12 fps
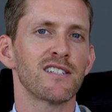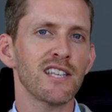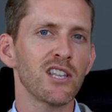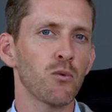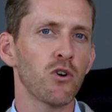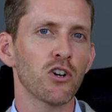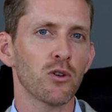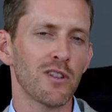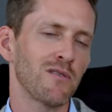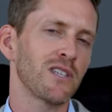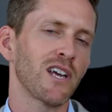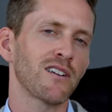to see the work
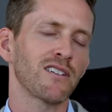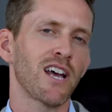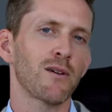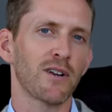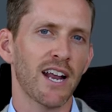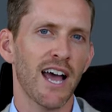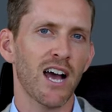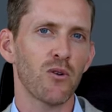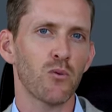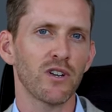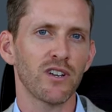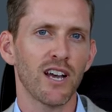that we've done and
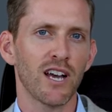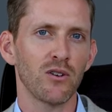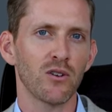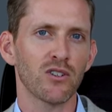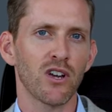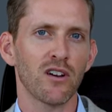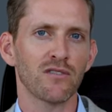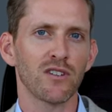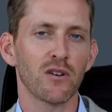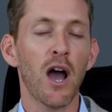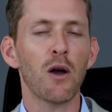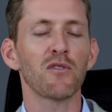how we're looked
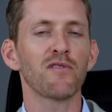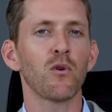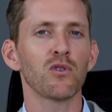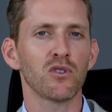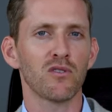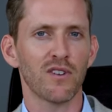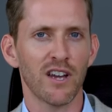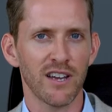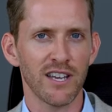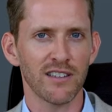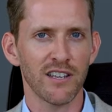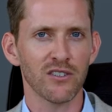after or how we're thought of
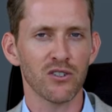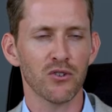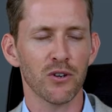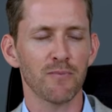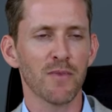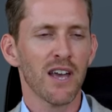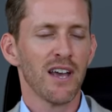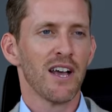in the industry.